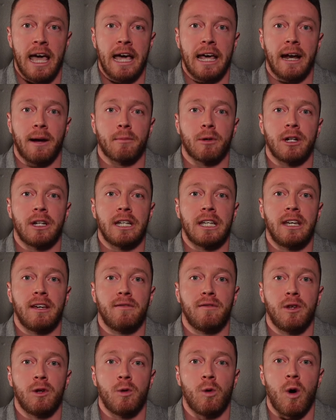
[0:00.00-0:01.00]
and I'm gonna
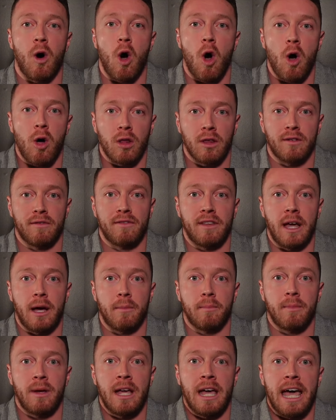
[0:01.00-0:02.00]
give you all of
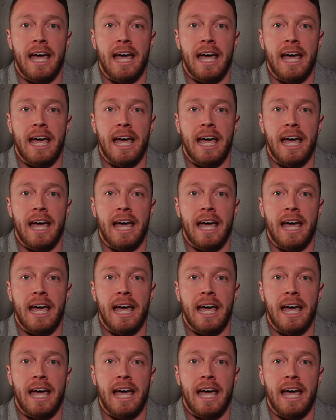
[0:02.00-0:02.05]
them,